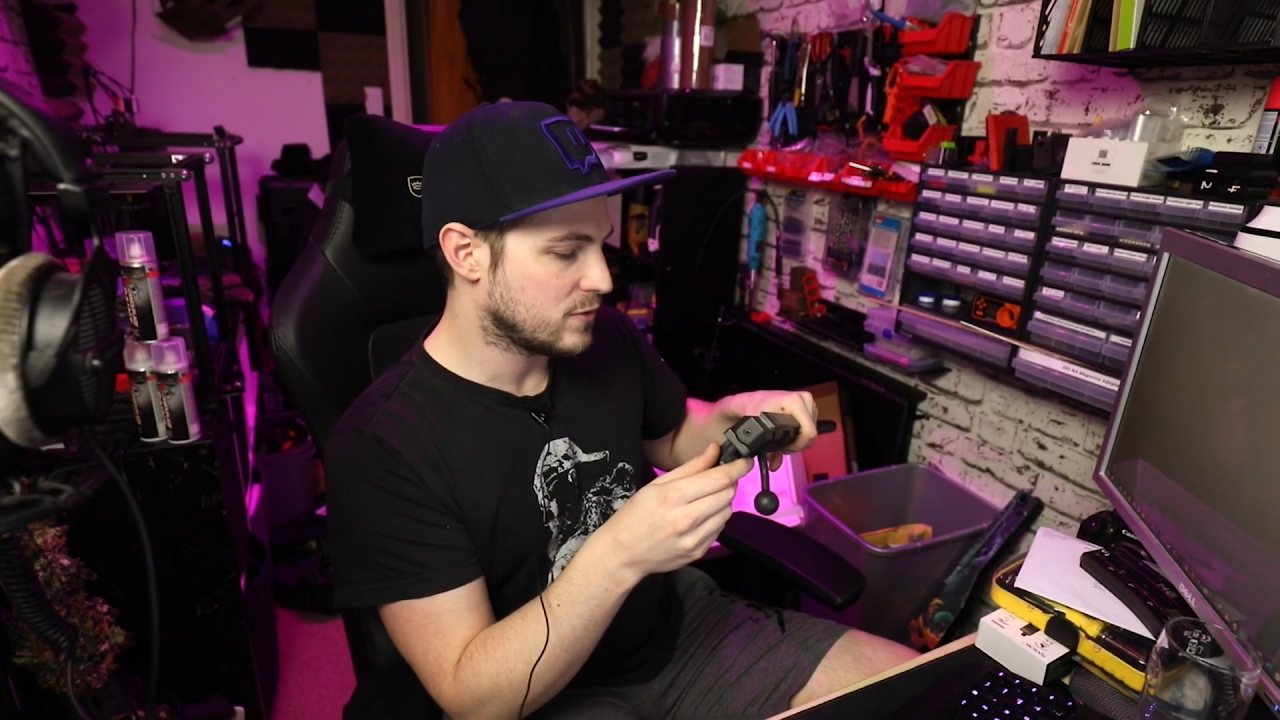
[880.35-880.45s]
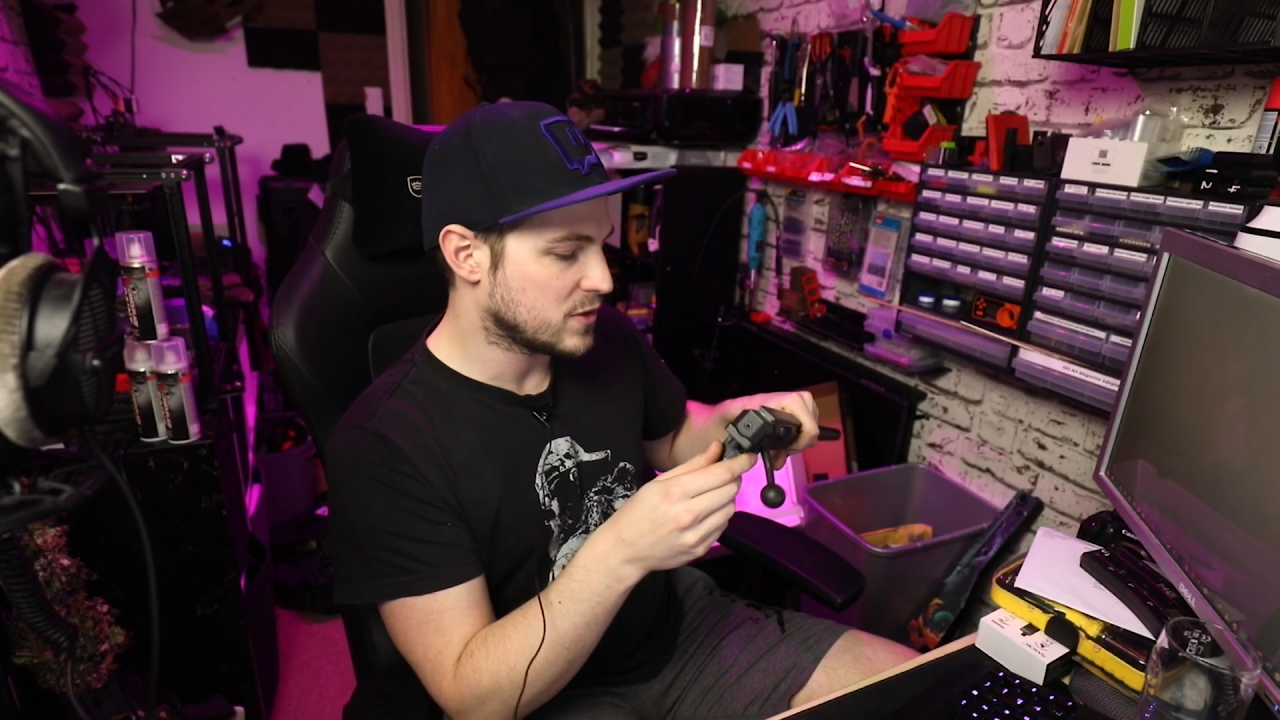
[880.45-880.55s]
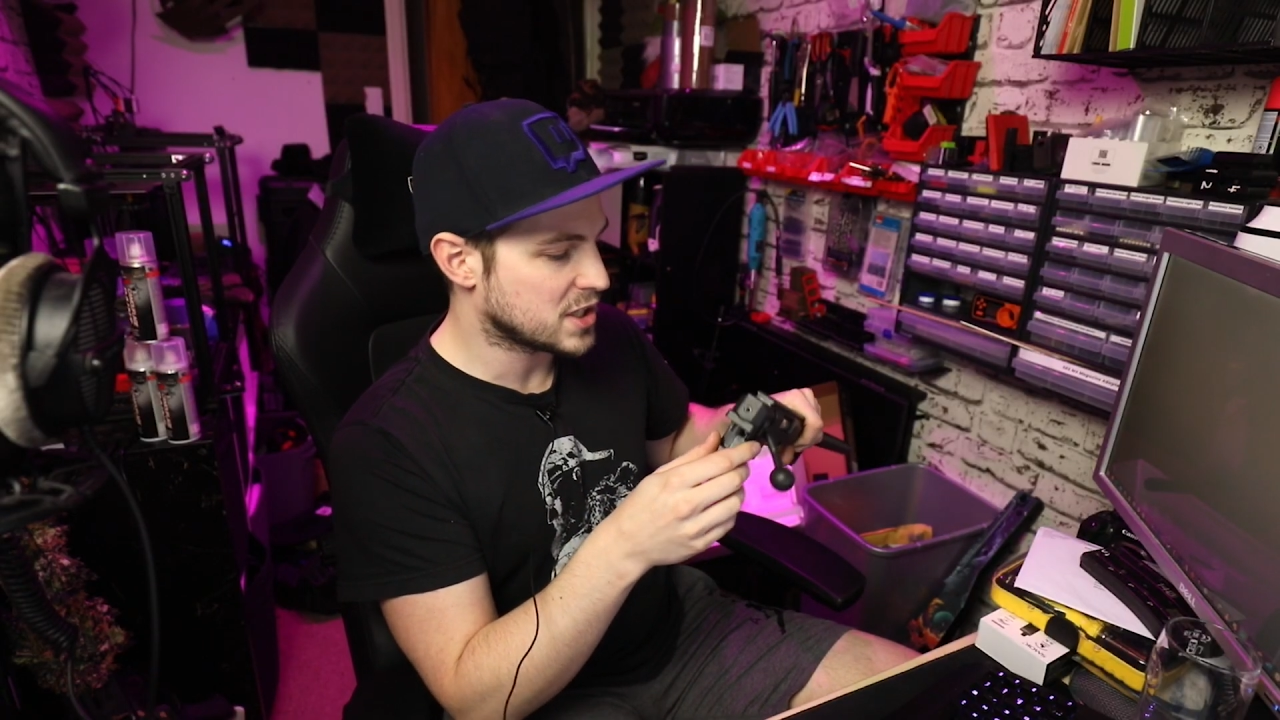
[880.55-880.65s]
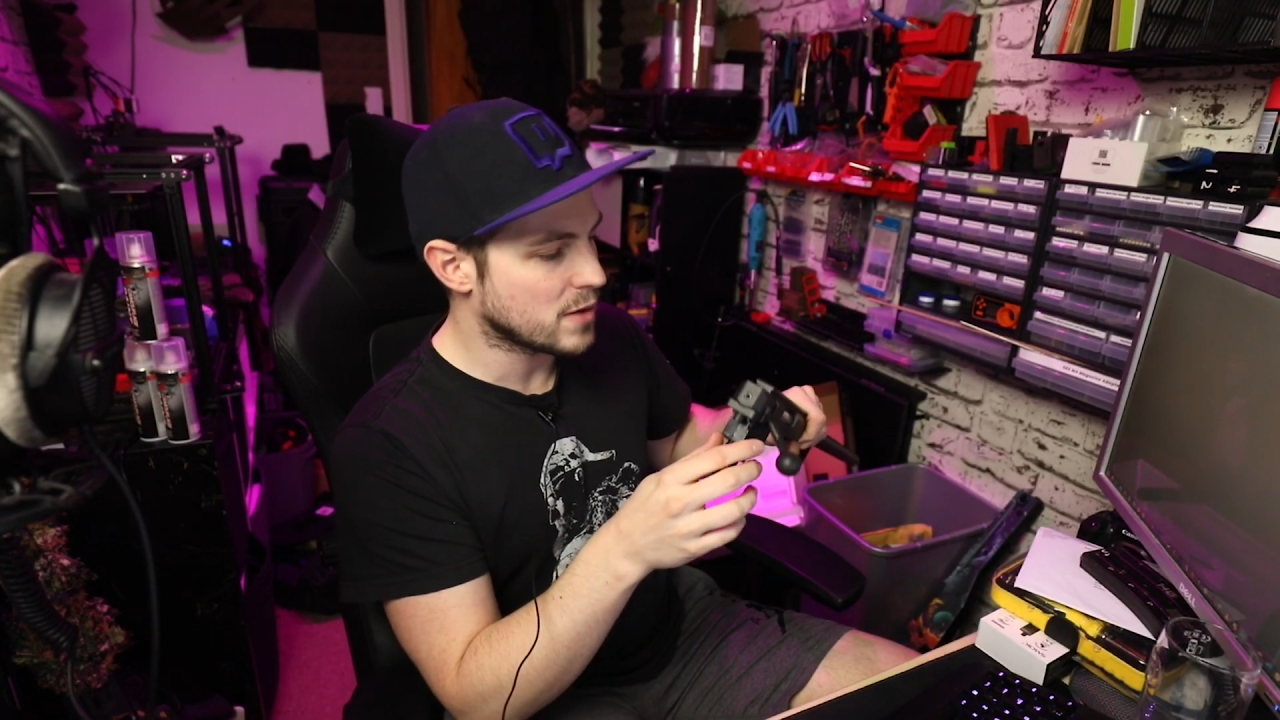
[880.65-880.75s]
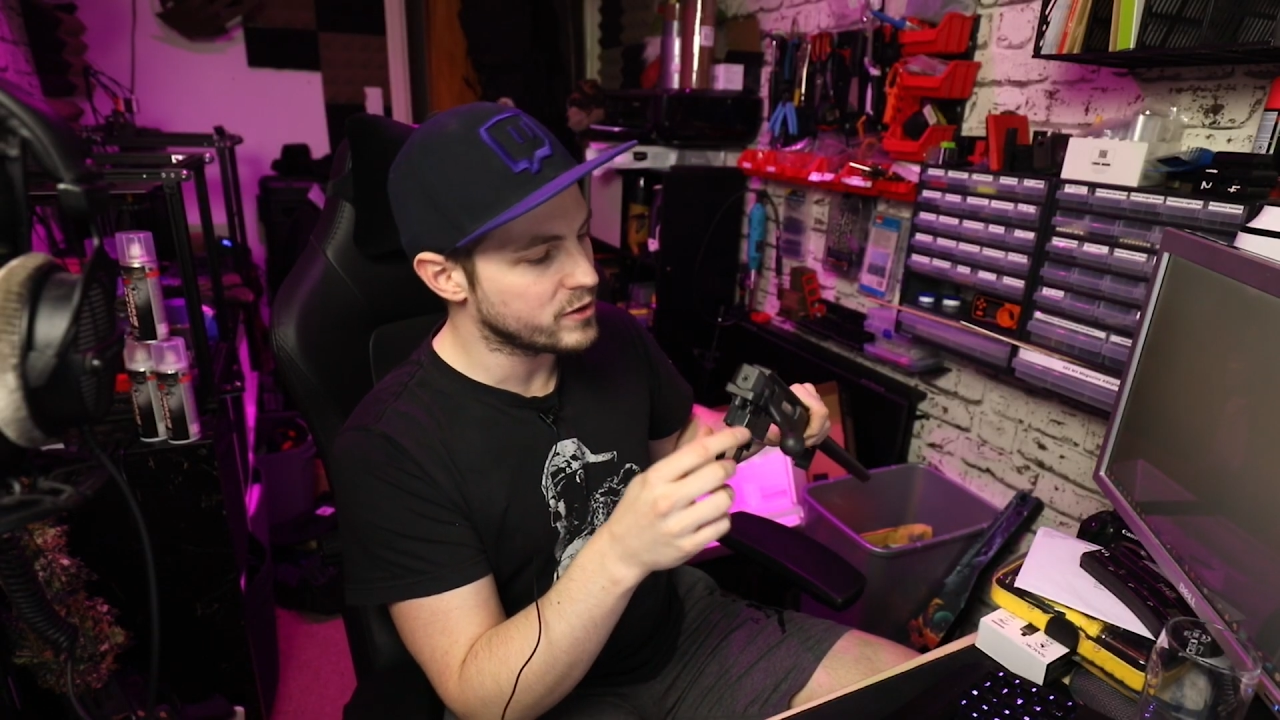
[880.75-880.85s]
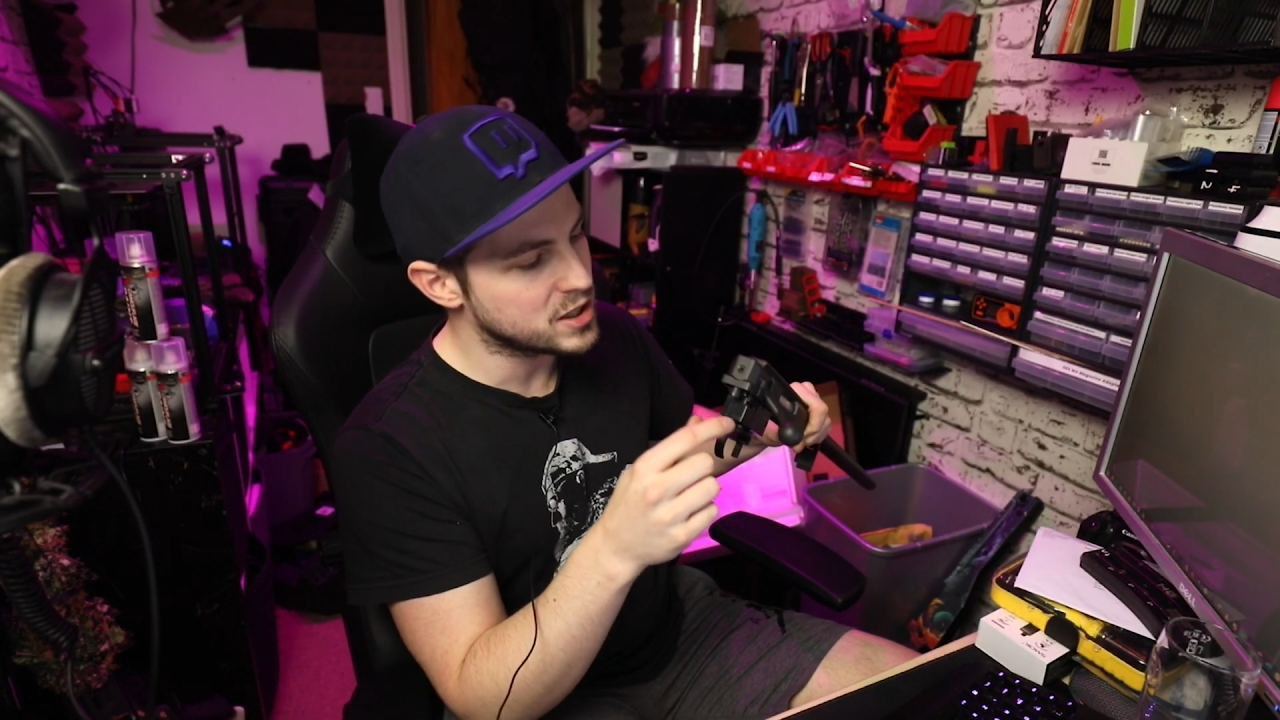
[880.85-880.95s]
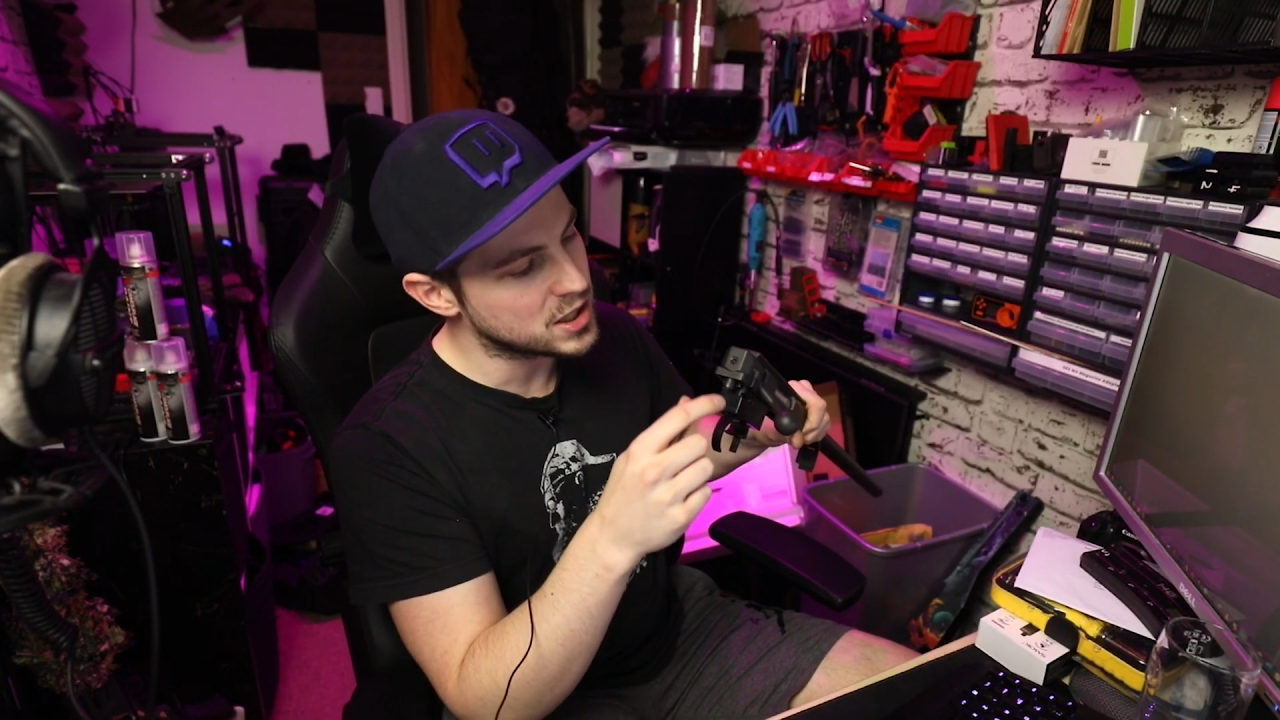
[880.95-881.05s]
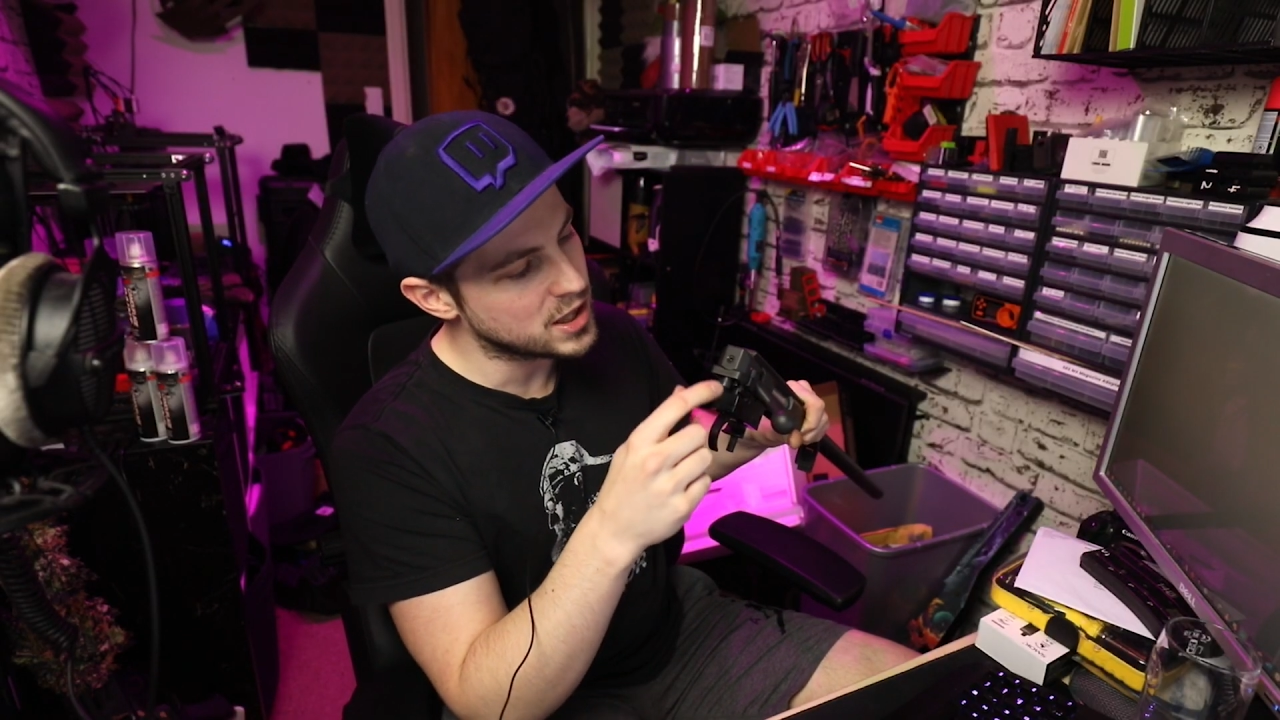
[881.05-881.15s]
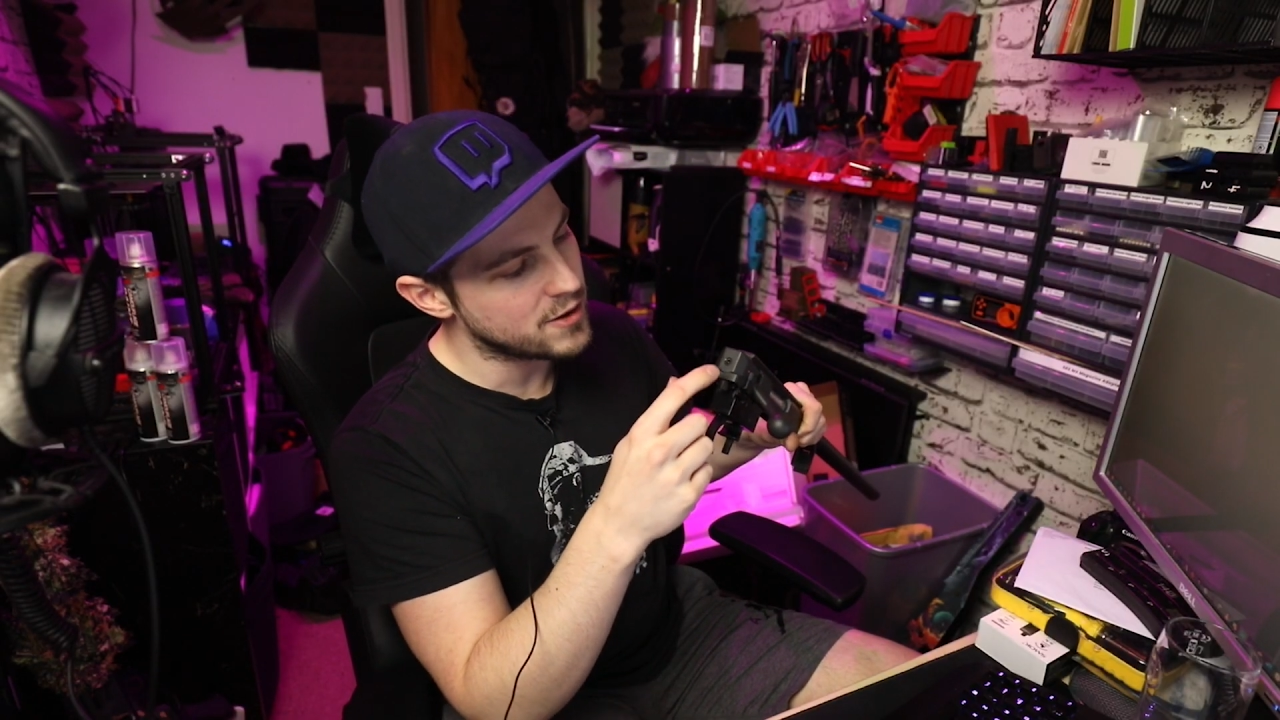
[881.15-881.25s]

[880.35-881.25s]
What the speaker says: for some reason,